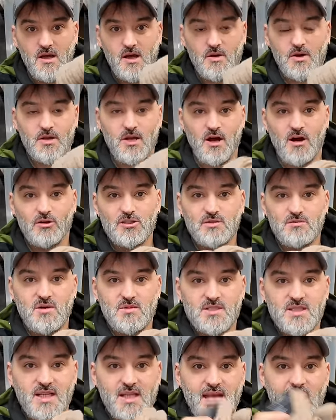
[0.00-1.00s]
I'm going to hold them
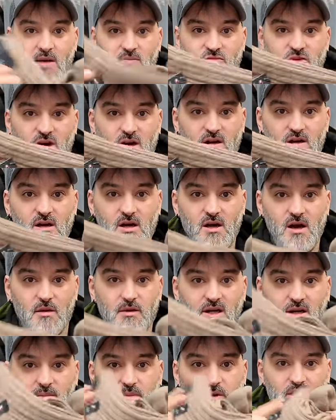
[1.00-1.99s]
up to the camera.
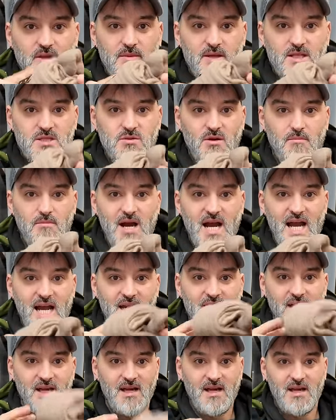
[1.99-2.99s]
I'm going to put them into a
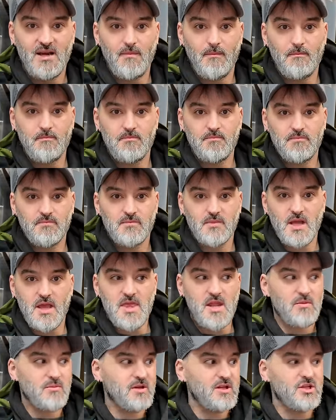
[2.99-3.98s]
bag
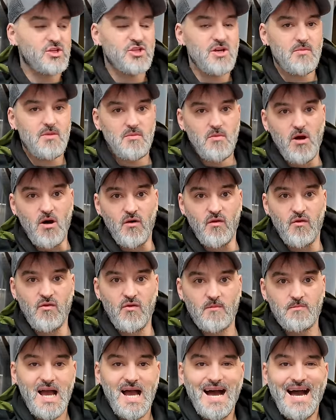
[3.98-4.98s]
and then I'm going to ship them off.
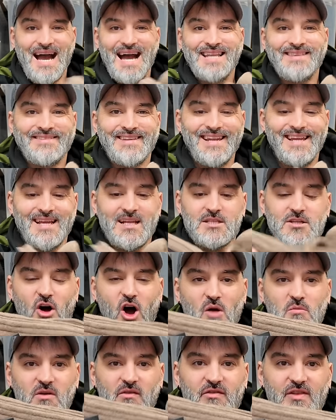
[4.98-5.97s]
Handling
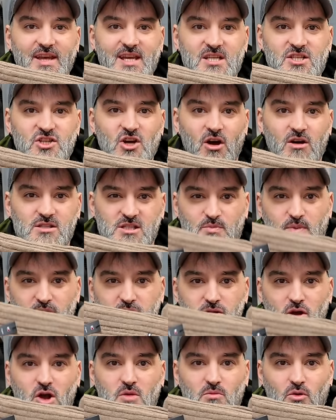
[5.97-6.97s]
time of these socks has
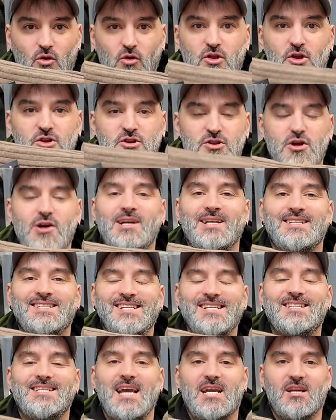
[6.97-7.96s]
been no more than
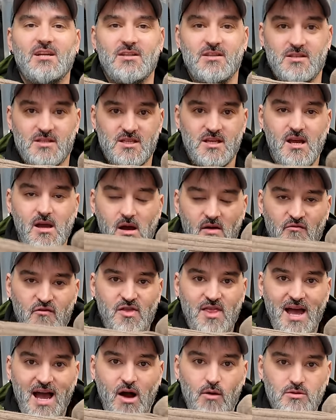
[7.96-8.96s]
90 seconds. And for
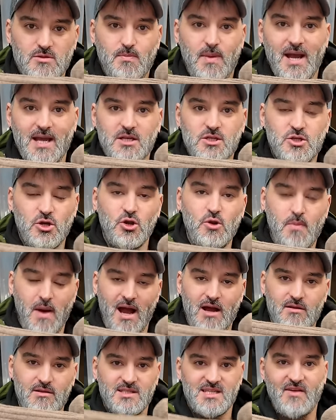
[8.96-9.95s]
that, I was paid
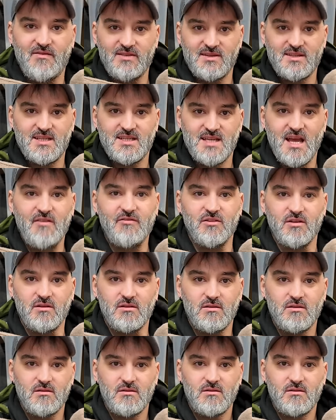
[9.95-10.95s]
£2.77.
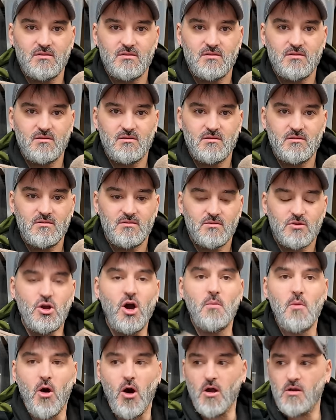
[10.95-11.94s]

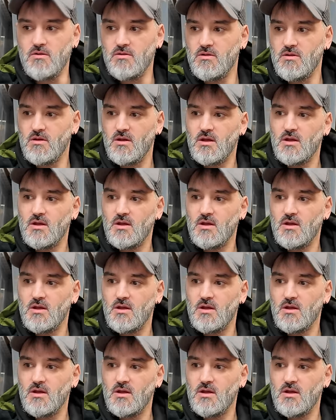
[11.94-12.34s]
Come on.